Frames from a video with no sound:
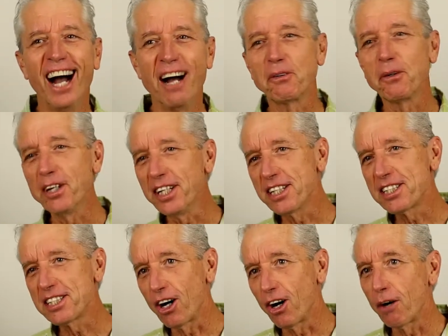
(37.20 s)
I'm going to
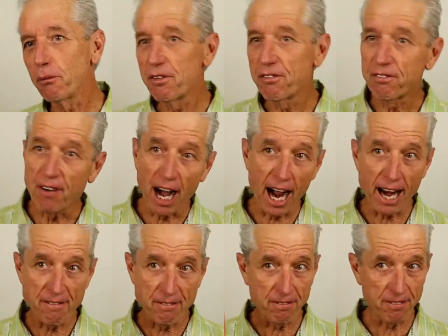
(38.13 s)
start with
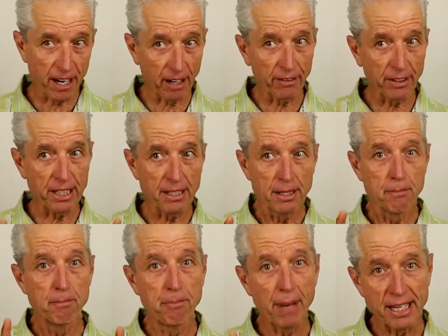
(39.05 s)
5 very
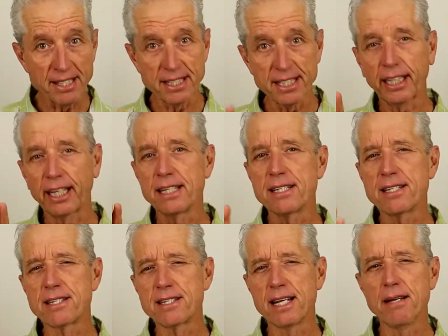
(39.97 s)
basic and
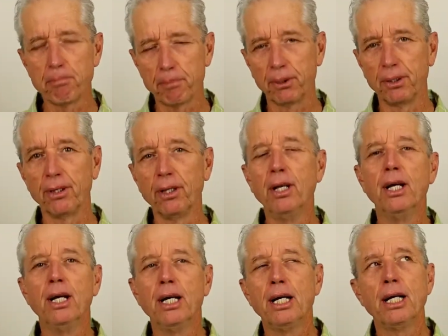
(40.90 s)
simple
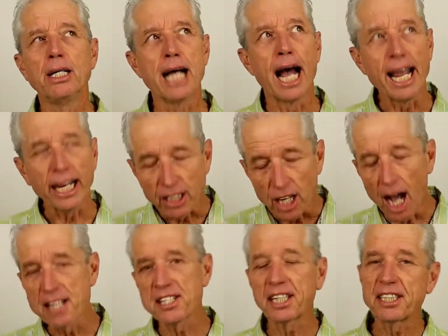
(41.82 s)

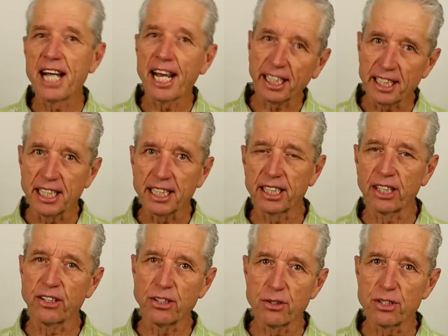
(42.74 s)
diagnostic techniques
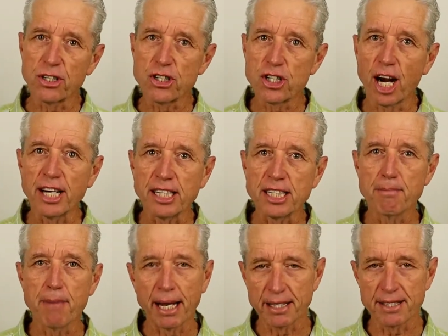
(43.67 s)
that are used in
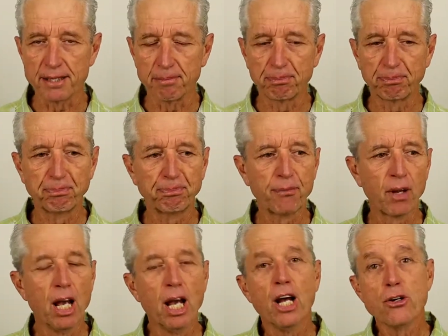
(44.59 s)
Chinese medicine.
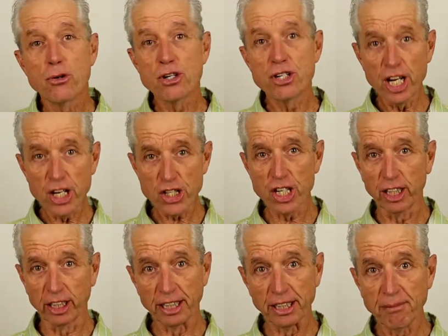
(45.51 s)

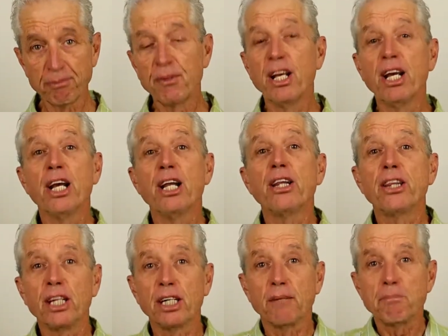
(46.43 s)
Traditionally,
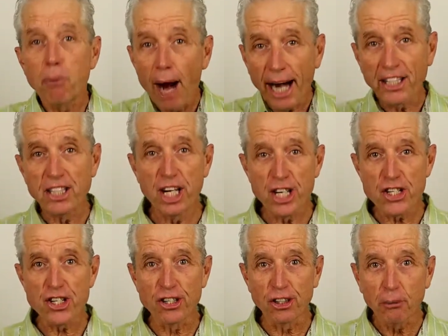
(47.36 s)
the
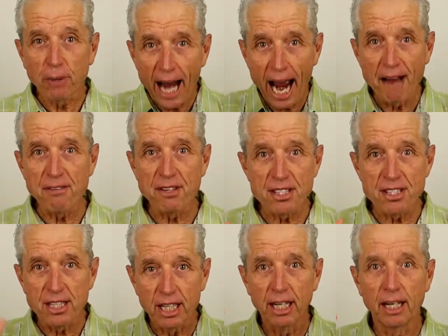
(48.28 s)
practitioner would have
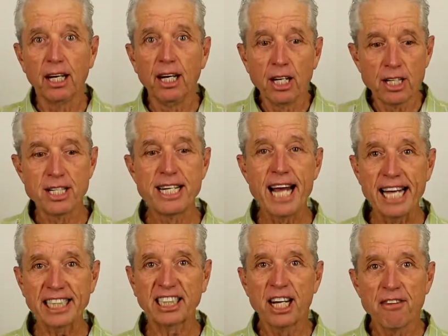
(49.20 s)
his
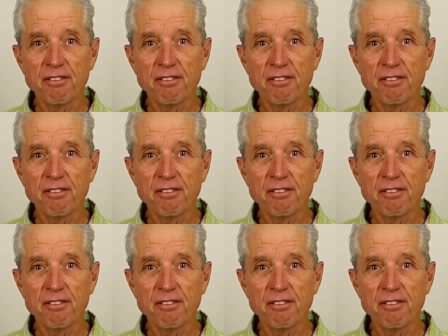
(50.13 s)
desk